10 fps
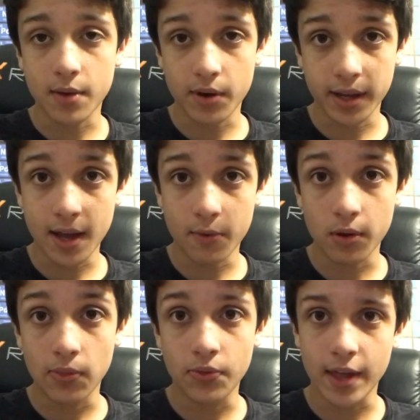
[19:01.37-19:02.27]
they want to get
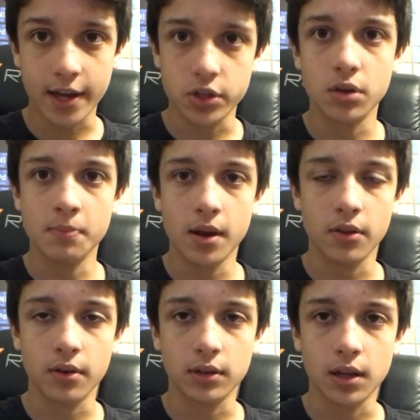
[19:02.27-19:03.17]
one that can turn
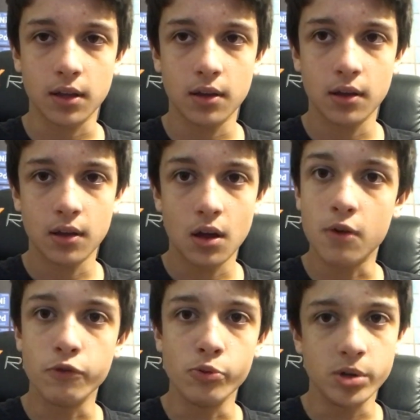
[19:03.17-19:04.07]
better than like
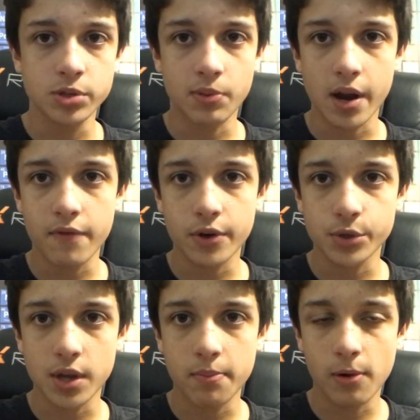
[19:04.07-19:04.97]
a Rubik's brand, for
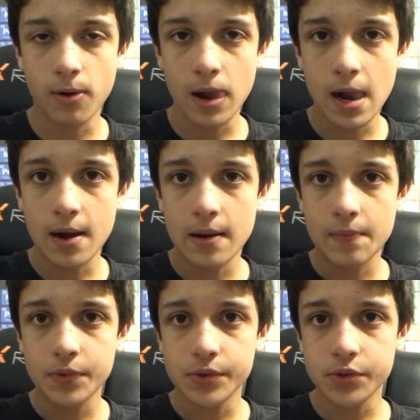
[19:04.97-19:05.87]
example.
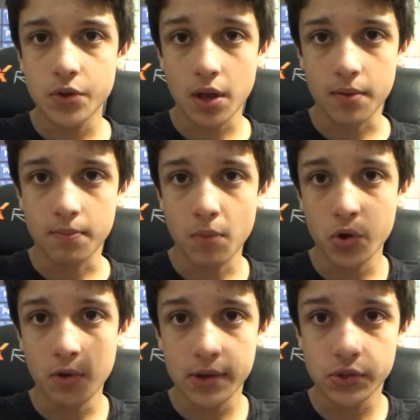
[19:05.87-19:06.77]
So yeah,
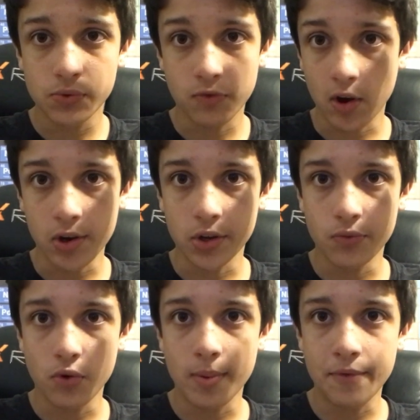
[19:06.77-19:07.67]
Moyu Aosu, very
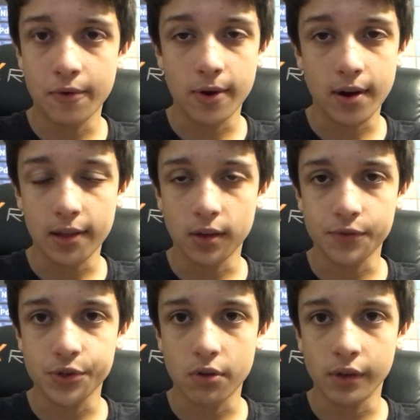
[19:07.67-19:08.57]
good 4x4. I
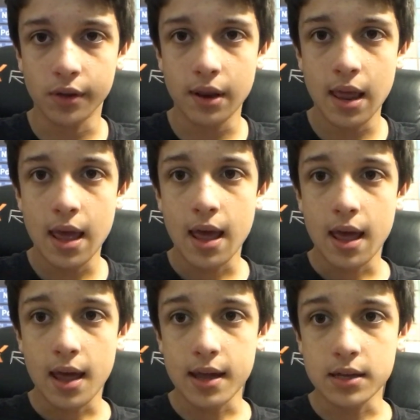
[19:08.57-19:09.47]
love solving it,
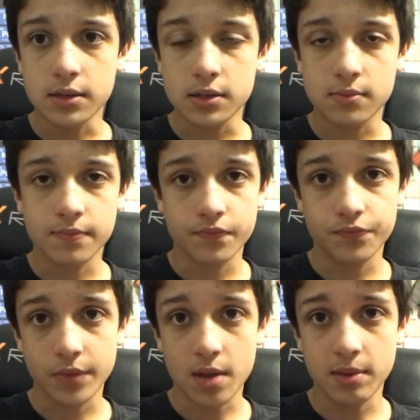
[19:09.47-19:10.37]
and
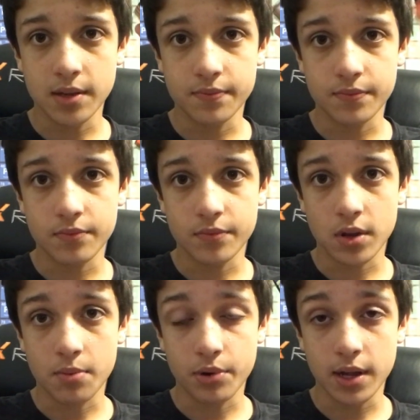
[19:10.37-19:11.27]
I mean,
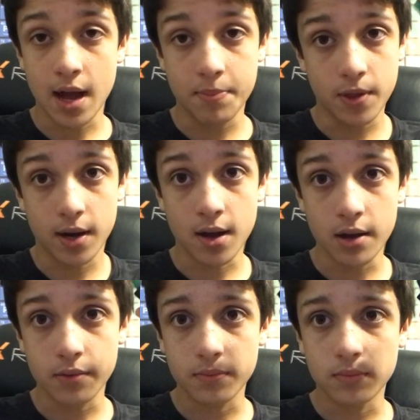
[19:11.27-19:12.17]
I'm pretty happy that I got it.